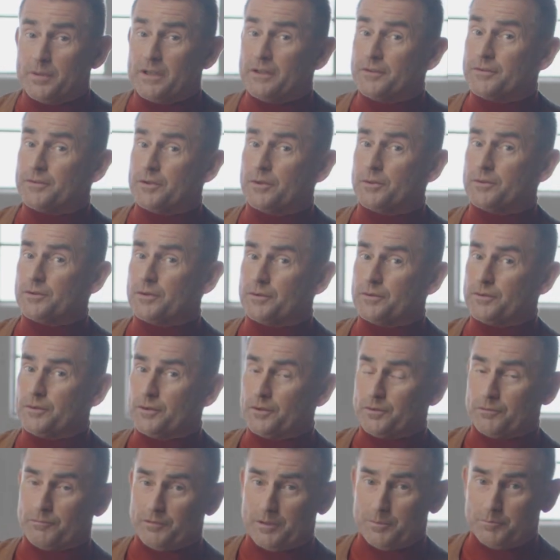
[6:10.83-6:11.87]
being sold as
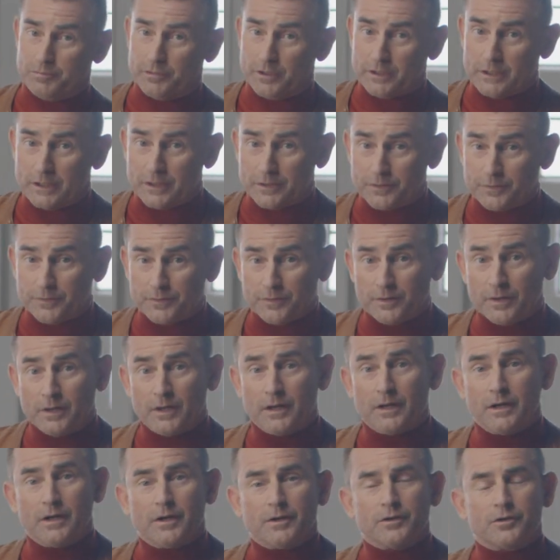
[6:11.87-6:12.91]
discrete products
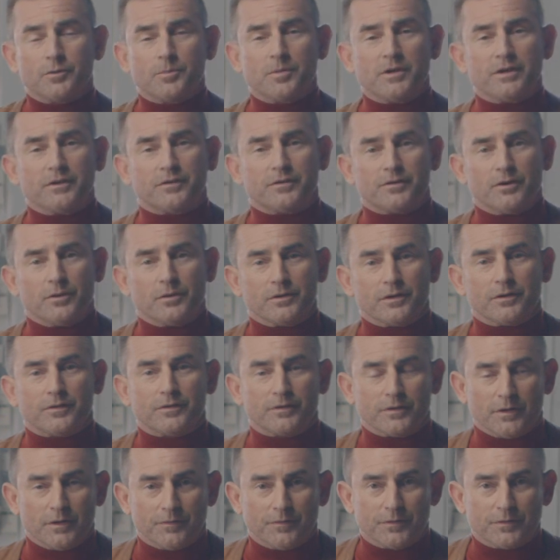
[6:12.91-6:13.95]
to being sold as
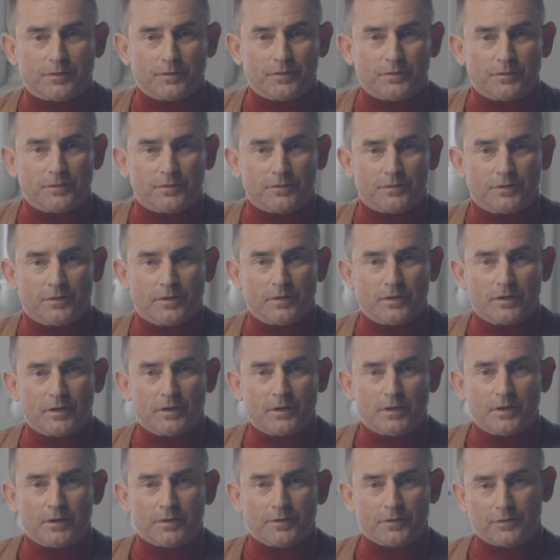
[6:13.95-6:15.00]
services.
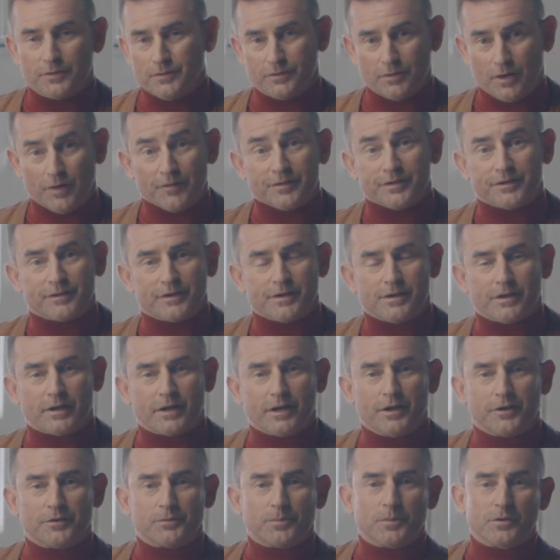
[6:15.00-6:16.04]
This is obviously the
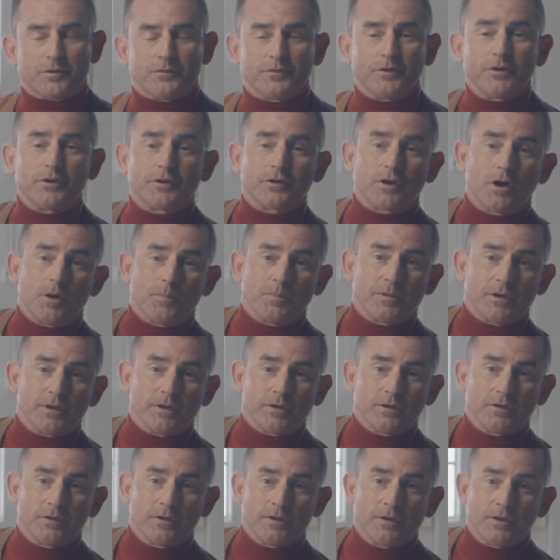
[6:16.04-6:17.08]
case with the
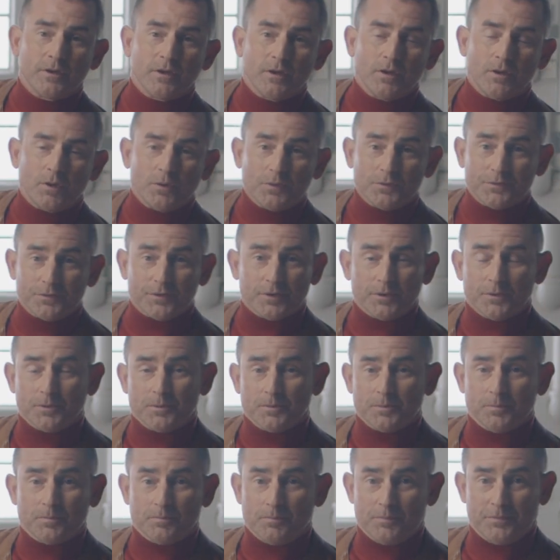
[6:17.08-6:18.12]
photocopier.
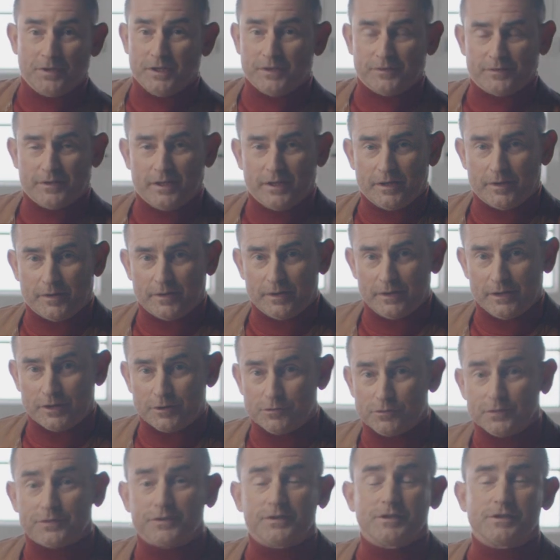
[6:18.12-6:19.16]
Also, things like
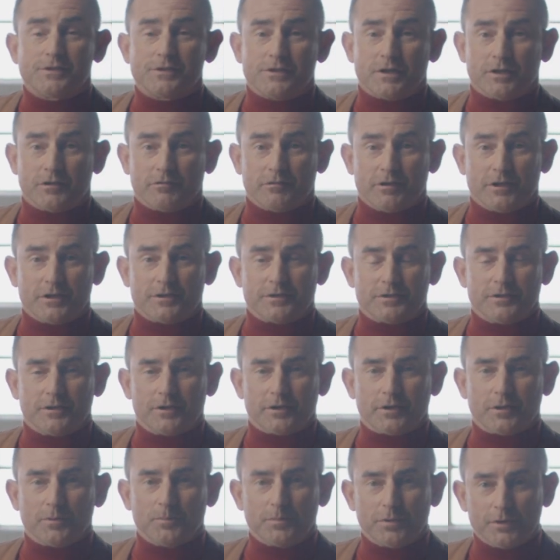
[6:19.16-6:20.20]
electricity generation
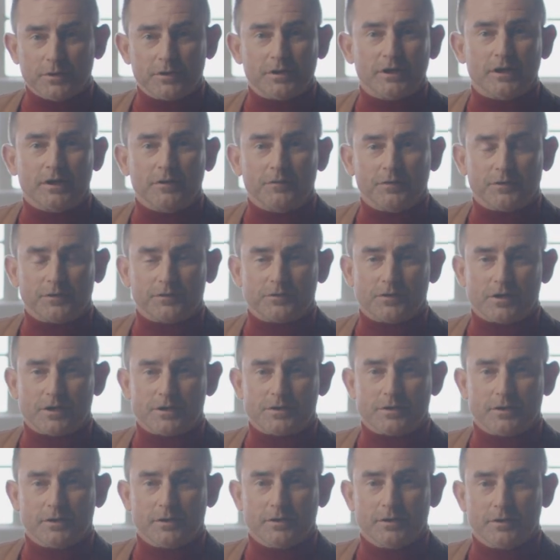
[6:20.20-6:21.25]
and computing
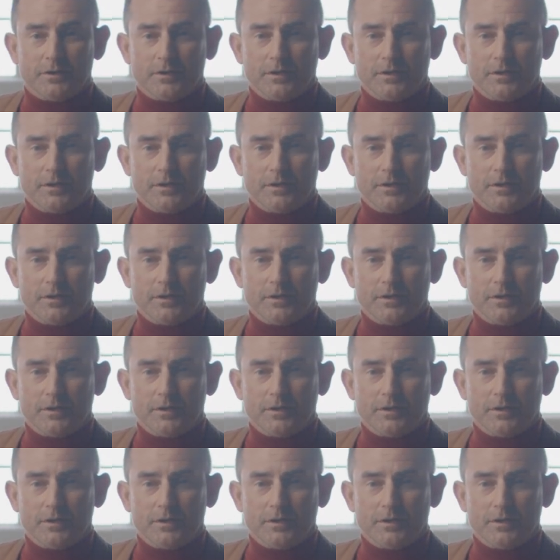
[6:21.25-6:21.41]
infrastructure.